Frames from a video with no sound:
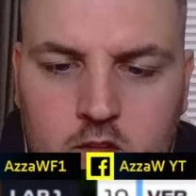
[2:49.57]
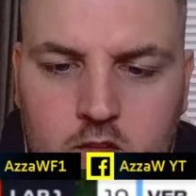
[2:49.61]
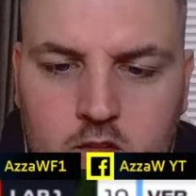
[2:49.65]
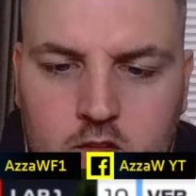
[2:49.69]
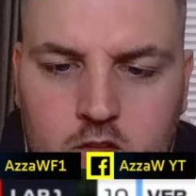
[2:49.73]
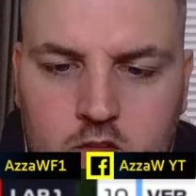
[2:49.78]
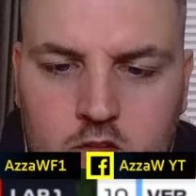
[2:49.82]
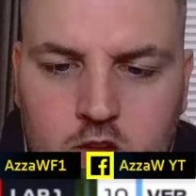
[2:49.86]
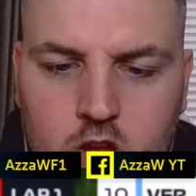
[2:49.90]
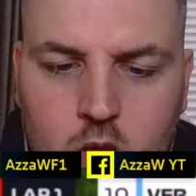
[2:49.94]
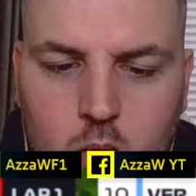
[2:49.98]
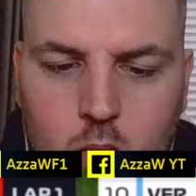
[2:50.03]

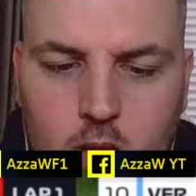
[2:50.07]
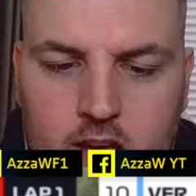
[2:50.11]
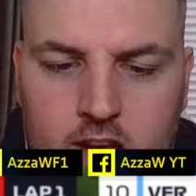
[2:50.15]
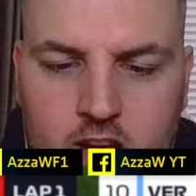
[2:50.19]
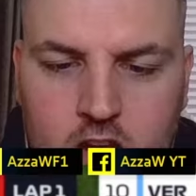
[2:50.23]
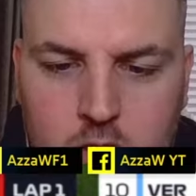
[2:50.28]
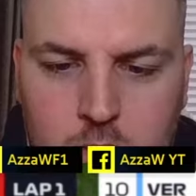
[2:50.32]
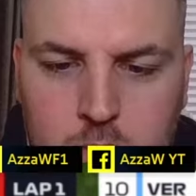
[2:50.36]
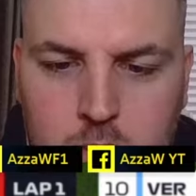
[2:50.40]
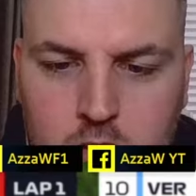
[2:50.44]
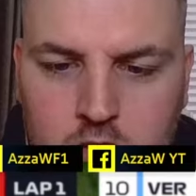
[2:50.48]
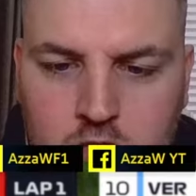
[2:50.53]
So we're going
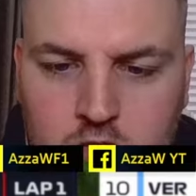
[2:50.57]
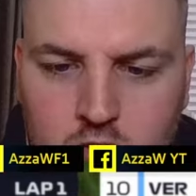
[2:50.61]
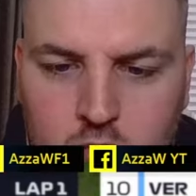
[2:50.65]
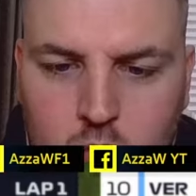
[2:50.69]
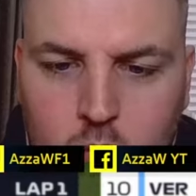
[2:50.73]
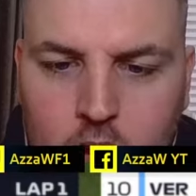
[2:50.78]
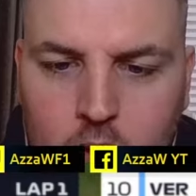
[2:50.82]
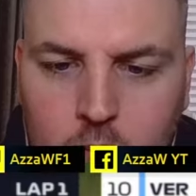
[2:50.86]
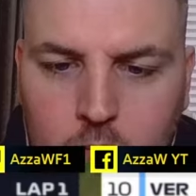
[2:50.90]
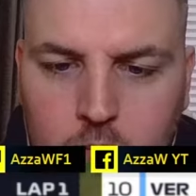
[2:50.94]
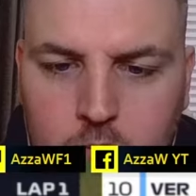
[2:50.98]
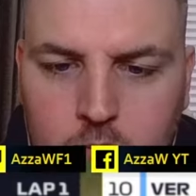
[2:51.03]
to push as
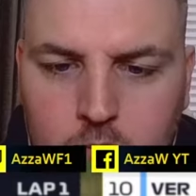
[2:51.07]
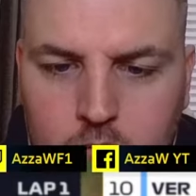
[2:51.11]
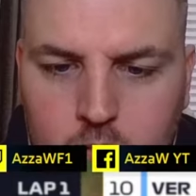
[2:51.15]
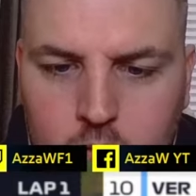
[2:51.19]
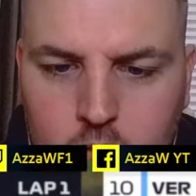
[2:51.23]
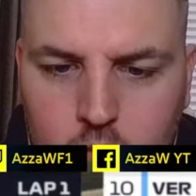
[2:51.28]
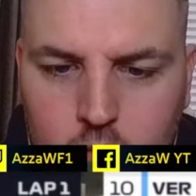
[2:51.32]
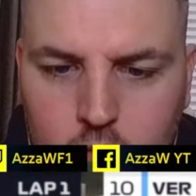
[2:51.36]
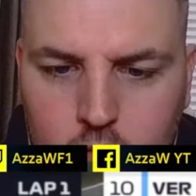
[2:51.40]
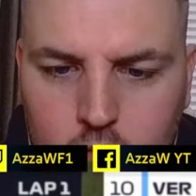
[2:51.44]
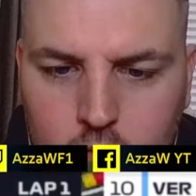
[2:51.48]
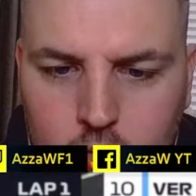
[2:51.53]
well.
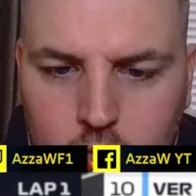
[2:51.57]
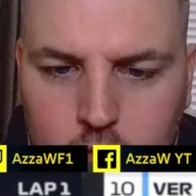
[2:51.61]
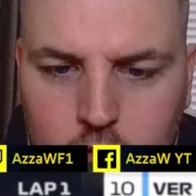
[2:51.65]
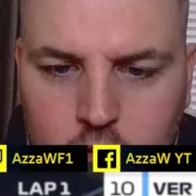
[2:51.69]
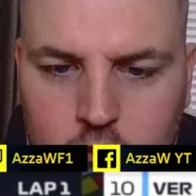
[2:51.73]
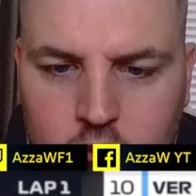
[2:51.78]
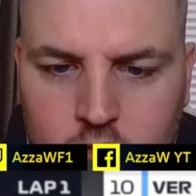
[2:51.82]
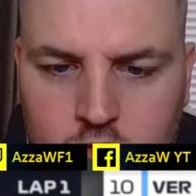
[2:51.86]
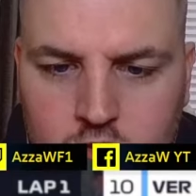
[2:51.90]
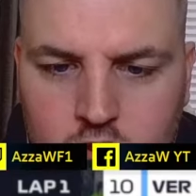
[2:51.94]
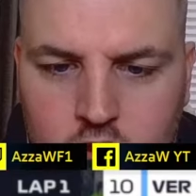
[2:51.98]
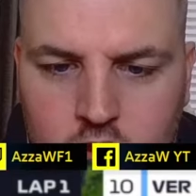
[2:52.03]
We're
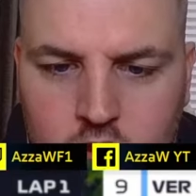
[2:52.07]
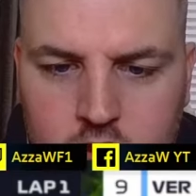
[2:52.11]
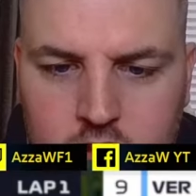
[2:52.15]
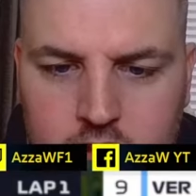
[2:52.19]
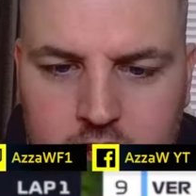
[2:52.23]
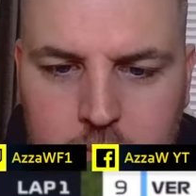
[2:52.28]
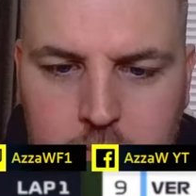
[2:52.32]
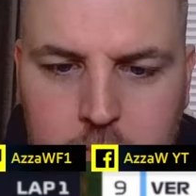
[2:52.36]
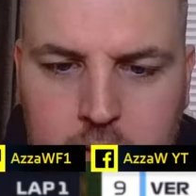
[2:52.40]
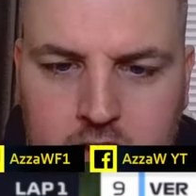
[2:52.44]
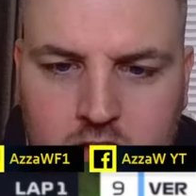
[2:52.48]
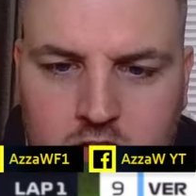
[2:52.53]
going to try and
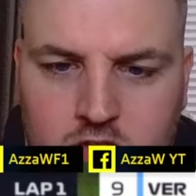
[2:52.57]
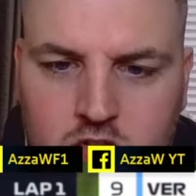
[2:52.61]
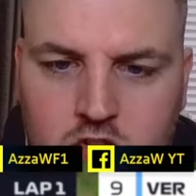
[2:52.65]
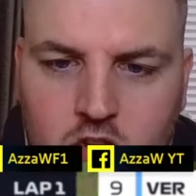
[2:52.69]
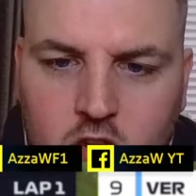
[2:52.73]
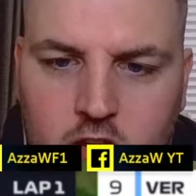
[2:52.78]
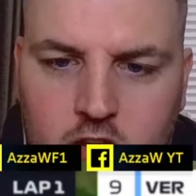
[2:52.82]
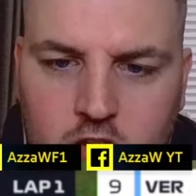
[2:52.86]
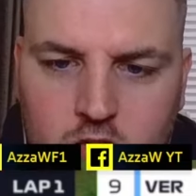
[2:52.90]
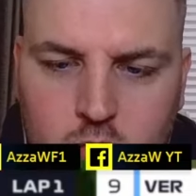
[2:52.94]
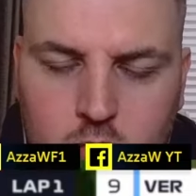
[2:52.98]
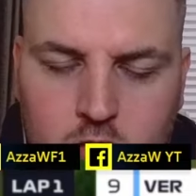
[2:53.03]
get past
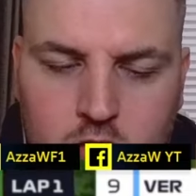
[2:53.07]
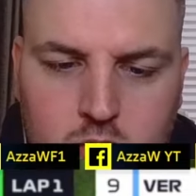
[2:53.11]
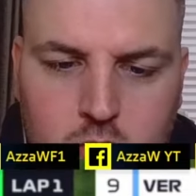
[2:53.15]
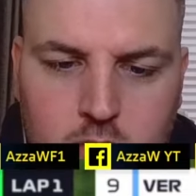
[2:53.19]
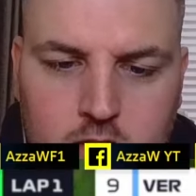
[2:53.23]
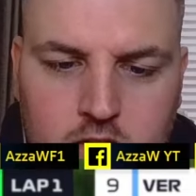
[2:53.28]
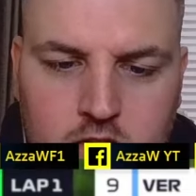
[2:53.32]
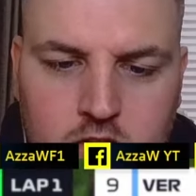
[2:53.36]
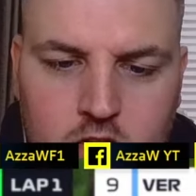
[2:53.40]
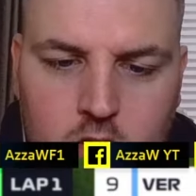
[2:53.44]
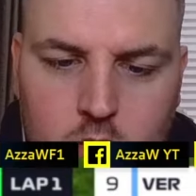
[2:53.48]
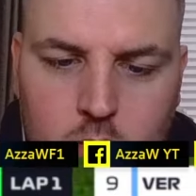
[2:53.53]
Sainz, which we
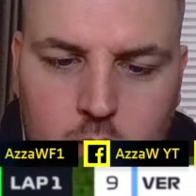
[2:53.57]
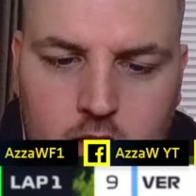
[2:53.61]
do.